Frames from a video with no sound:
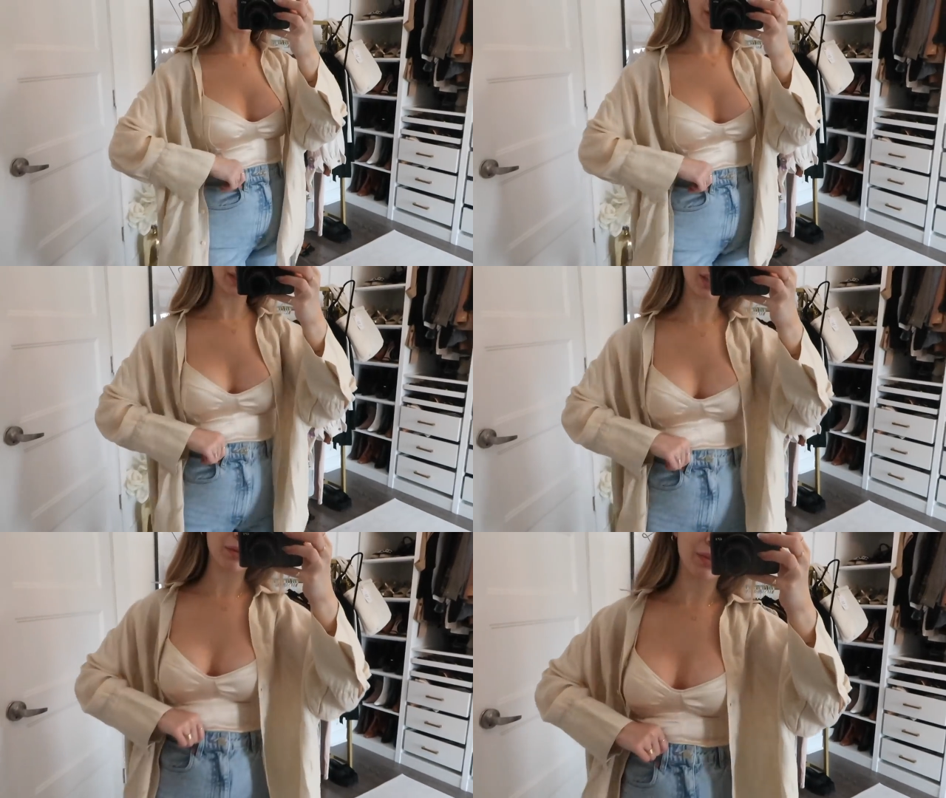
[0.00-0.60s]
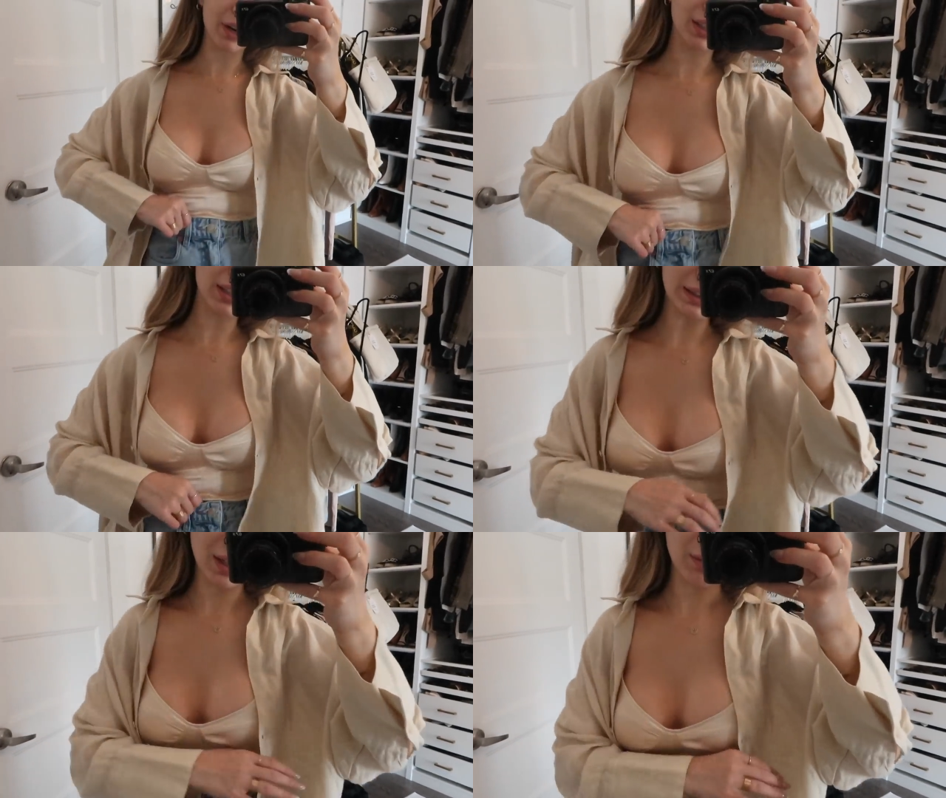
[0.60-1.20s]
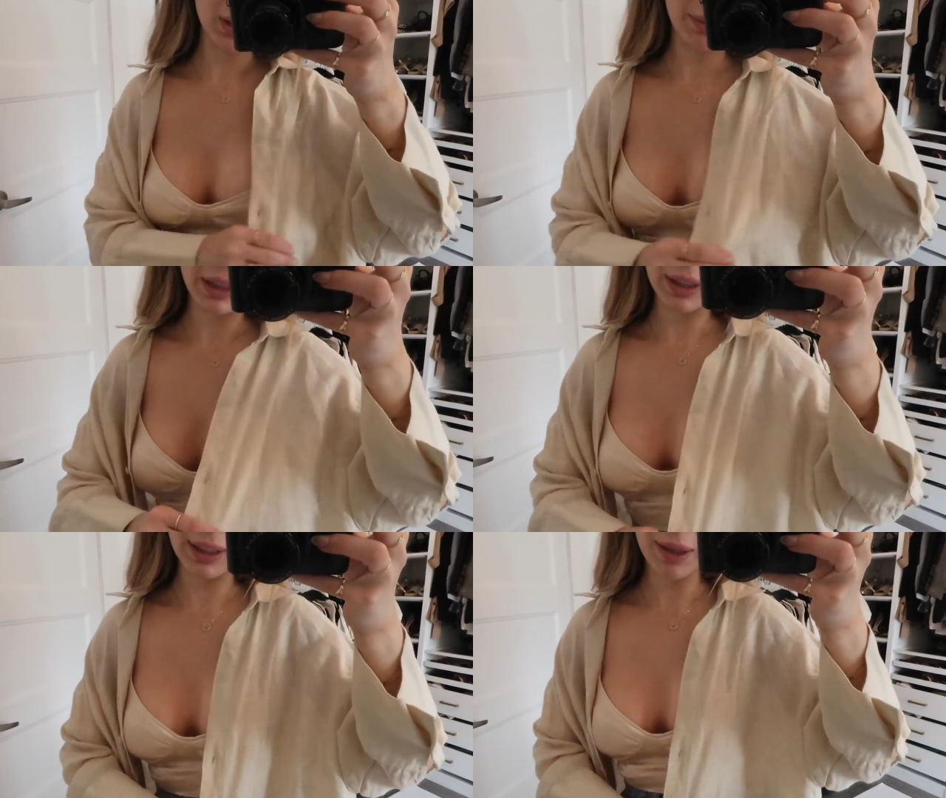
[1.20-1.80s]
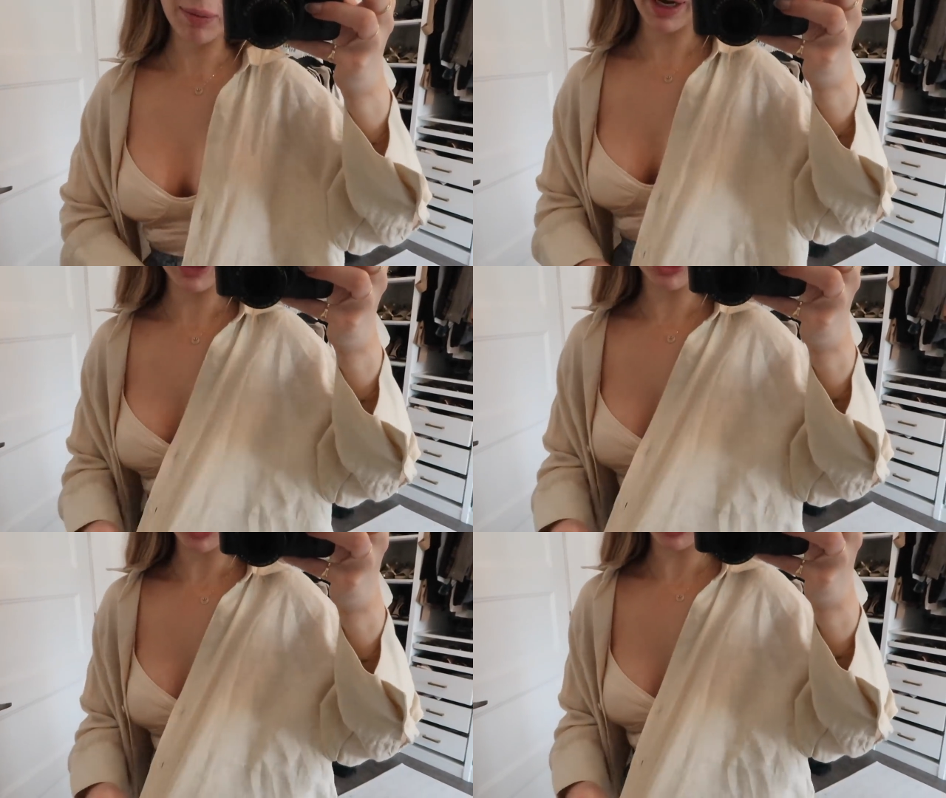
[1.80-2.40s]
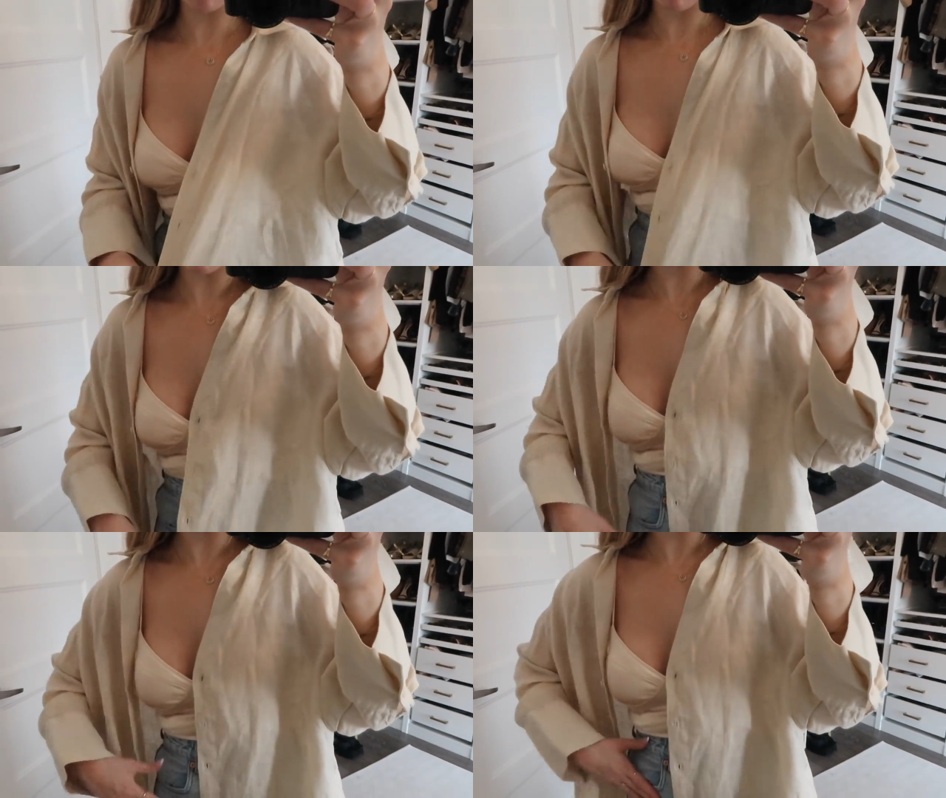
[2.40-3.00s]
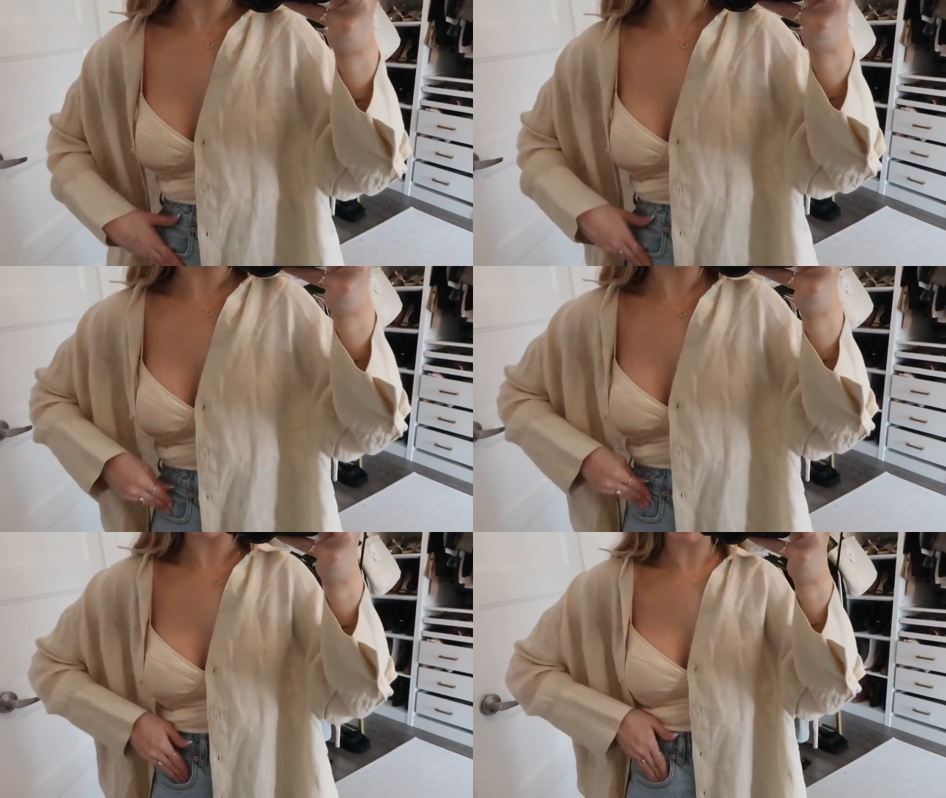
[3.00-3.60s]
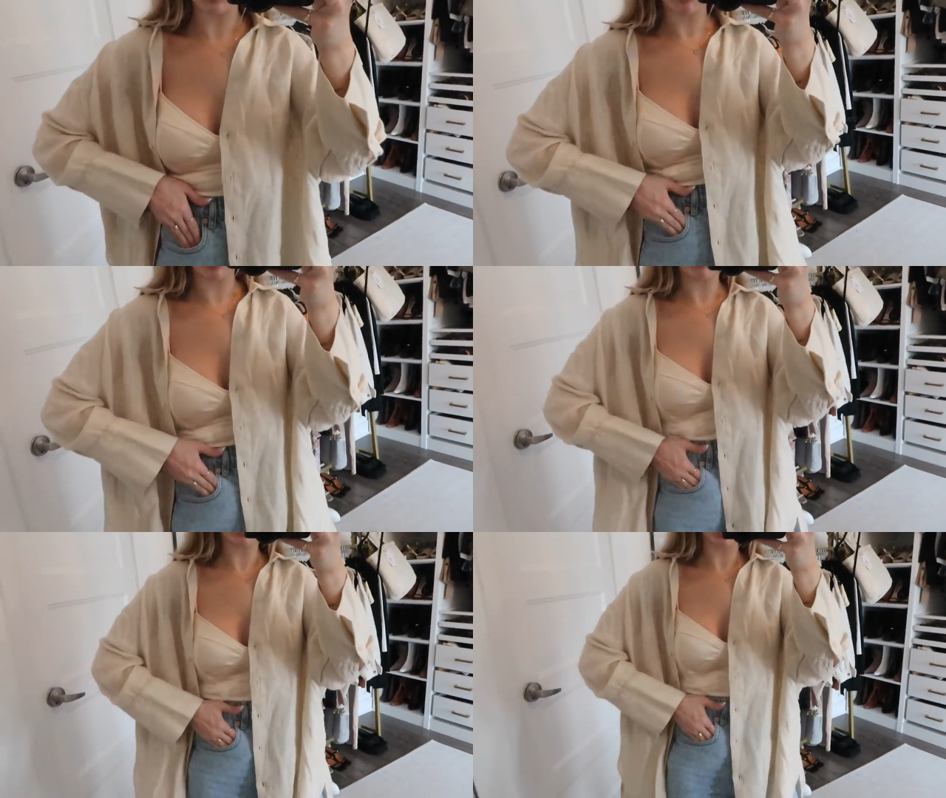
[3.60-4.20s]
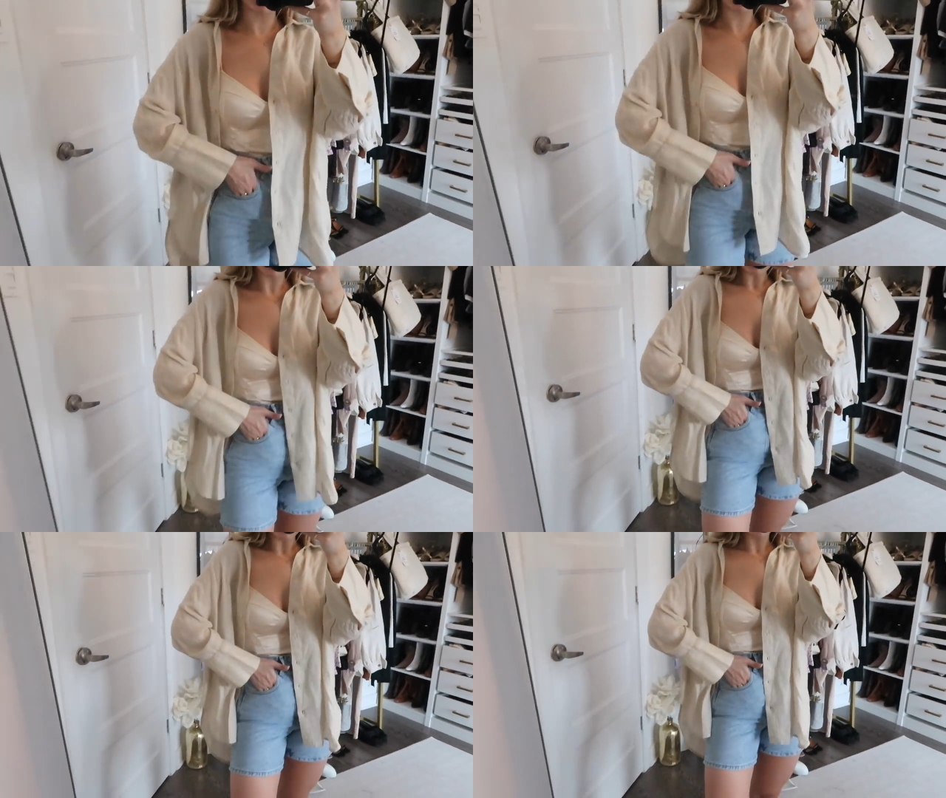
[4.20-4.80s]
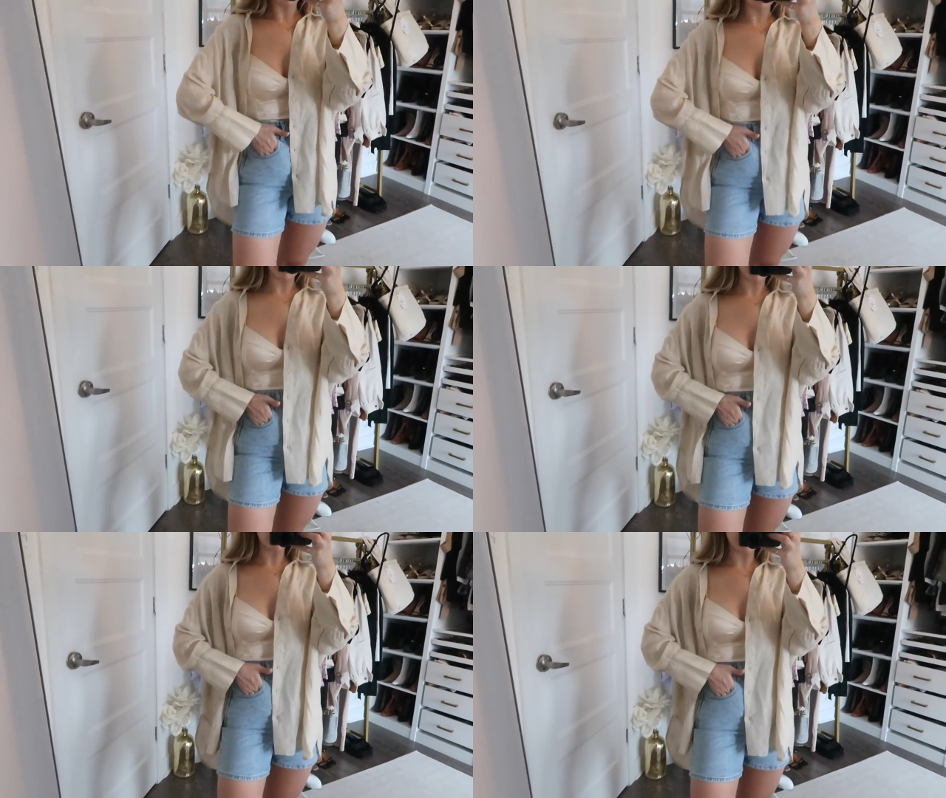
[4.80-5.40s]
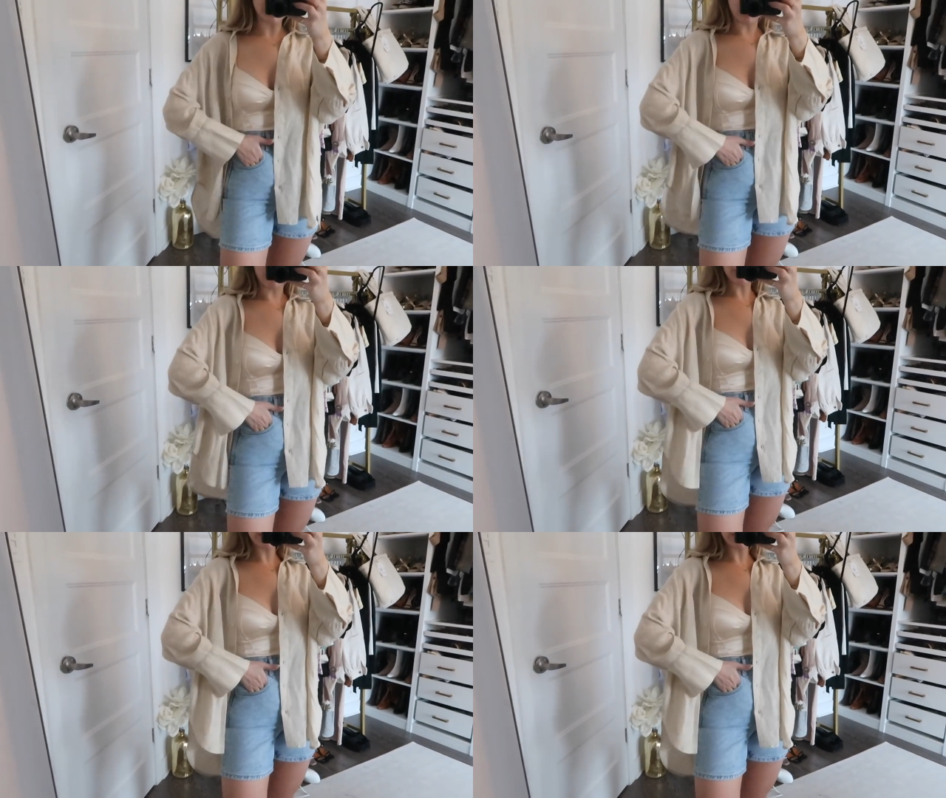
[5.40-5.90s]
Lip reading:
No face is visible, so there are no lips to read.